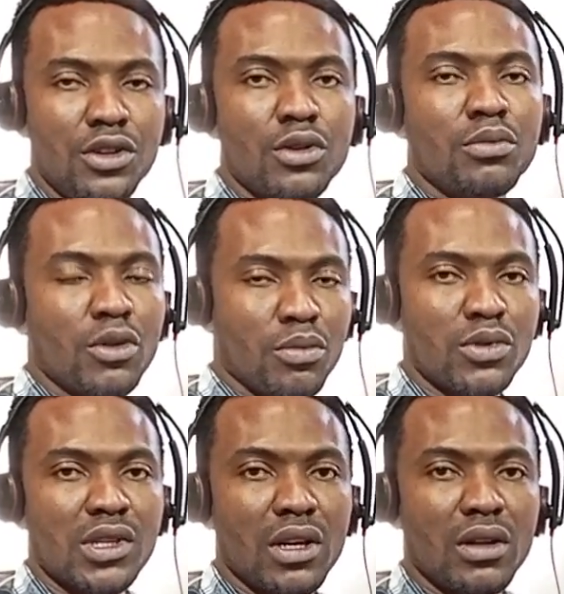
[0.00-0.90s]
your
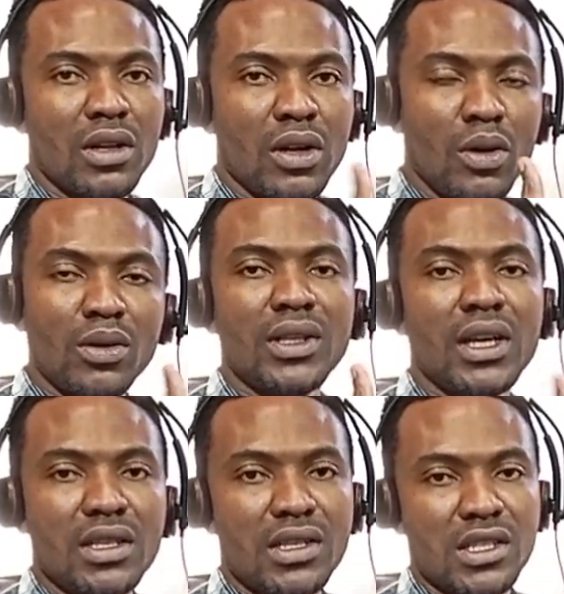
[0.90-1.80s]
proposal
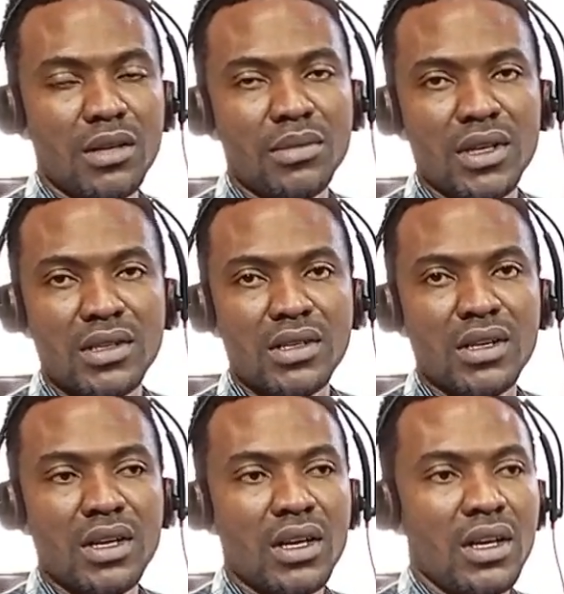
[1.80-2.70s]
under these chapters?